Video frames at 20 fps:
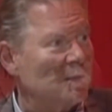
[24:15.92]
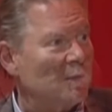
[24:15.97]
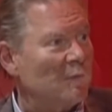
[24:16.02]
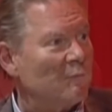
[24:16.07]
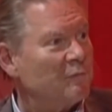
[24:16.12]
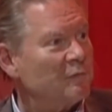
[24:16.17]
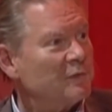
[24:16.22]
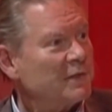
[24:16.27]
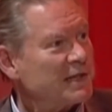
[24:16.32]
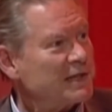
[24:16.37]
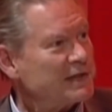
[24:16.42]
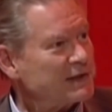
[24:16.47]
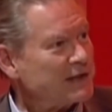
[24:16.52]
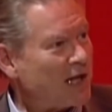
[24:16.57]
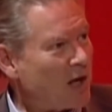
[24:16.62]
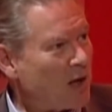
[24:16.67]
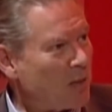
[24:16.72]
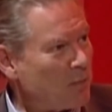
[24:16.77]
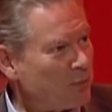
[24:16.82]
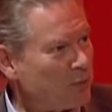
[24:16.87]
For
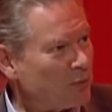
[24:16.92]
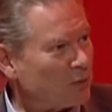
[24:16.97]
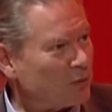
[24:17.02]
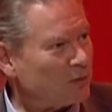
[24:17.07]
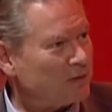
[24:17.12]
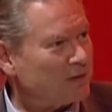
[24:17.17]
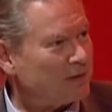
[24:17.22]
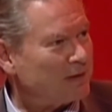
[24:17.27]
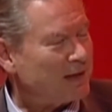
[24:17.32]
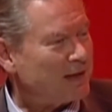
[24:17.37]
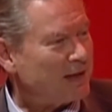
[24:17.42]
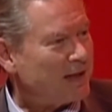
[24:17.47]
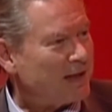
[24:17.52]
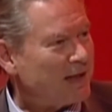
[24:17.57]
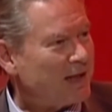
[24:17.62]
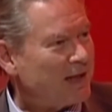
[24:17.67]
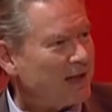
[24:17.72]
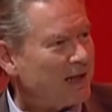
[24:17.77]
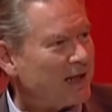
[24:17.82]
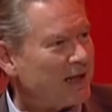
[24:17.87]
example,
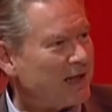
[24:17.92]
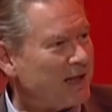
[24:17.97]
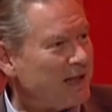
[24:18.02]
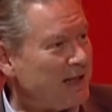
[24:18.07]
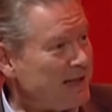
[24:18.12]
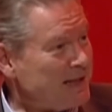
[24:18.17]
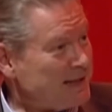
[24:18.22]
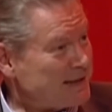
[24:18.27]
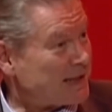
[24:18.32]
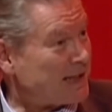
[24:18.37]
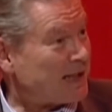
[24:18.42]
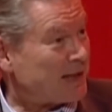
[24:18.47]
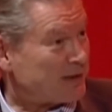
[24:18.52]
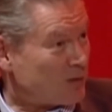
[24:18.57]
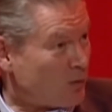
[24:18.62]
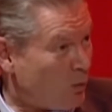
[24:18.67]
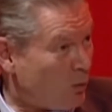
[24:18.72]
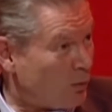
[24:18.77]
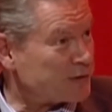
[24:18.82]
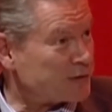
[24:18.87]
he said,
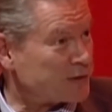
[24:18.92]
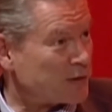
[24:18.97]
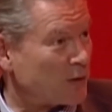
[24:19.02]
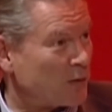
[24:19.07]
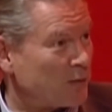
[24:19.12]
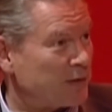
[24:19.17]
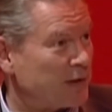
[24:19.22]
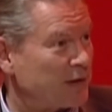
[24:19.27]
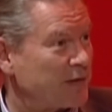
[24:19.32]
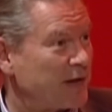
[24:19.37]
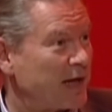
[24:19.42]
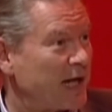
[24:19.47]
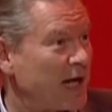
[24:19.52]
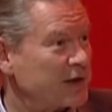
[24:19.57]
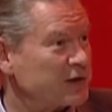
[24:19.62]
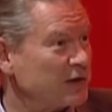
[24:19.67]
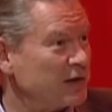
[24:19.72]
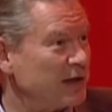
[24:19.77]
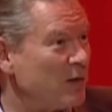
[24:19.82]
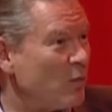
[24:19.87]
Corso, that they
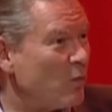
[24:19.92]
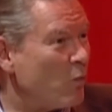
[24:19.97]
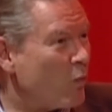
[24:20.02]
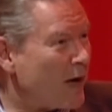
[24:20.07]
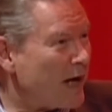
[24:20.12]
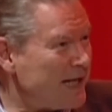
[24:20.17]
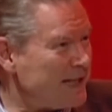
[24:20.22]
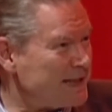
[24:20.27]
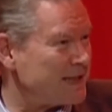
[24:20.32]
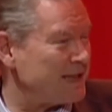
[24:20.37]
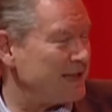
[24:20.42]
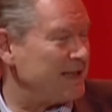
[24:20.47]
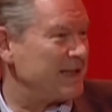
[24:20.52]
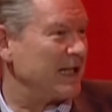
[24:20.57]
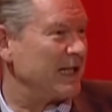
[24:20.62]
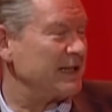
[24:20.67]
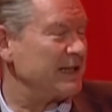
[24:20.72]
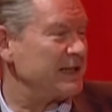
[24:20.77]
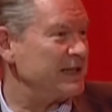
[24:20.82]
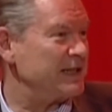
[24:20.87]
actually waited
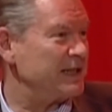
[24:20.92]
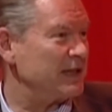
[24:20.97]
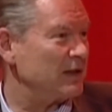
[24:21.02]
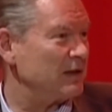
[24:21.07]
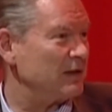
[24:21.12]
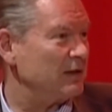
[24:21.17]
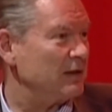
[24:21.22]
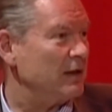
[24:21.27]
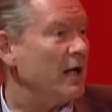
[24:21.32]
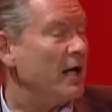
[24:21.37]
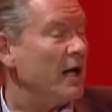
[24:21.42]
until